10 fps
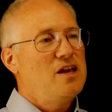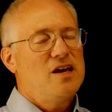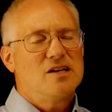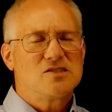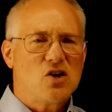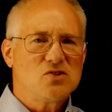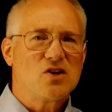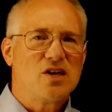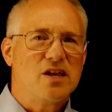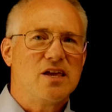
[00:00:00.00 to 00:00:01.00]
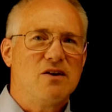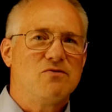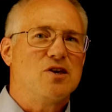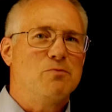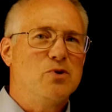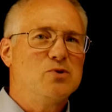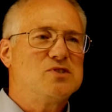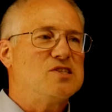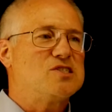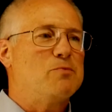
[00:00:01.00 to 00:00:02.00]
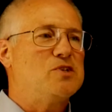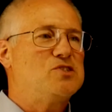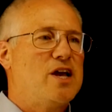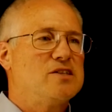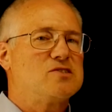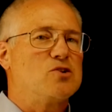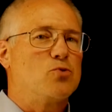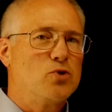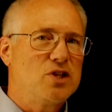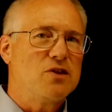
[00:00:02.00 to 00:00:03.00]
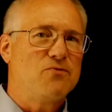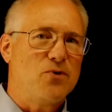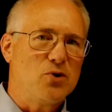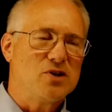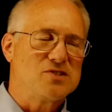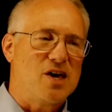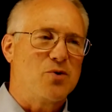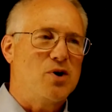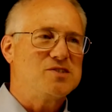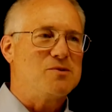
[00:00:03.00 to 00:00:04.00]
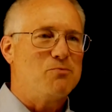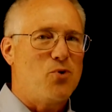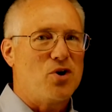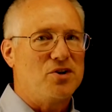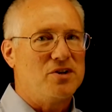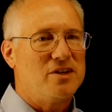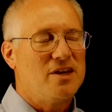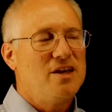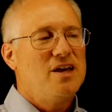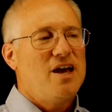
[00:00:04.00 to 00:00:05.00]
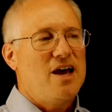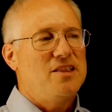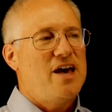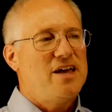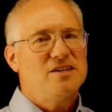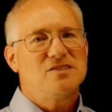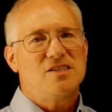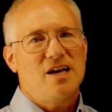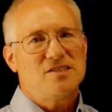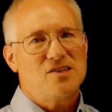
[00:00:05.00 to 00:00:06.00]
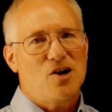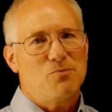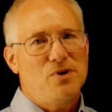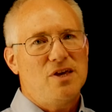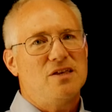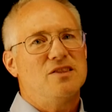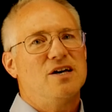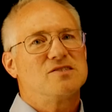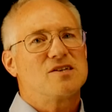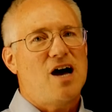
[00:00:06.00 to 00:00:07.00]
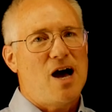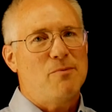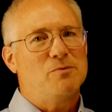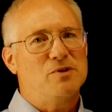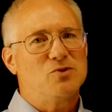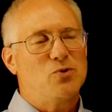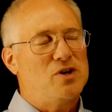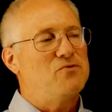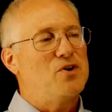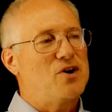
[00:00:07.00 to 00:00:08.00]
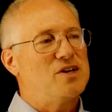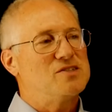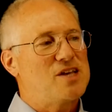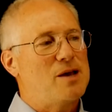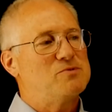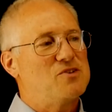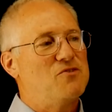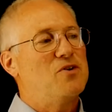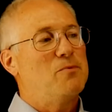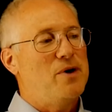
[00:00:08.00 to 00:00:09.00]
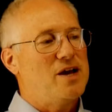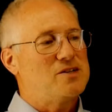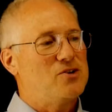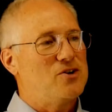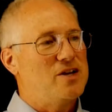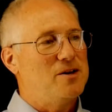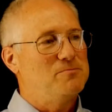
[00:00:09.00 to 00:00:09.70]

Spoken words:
It's also going to give the immune system a chance to really focus on what's important, and that is the SRP that's common between various types of bacteria.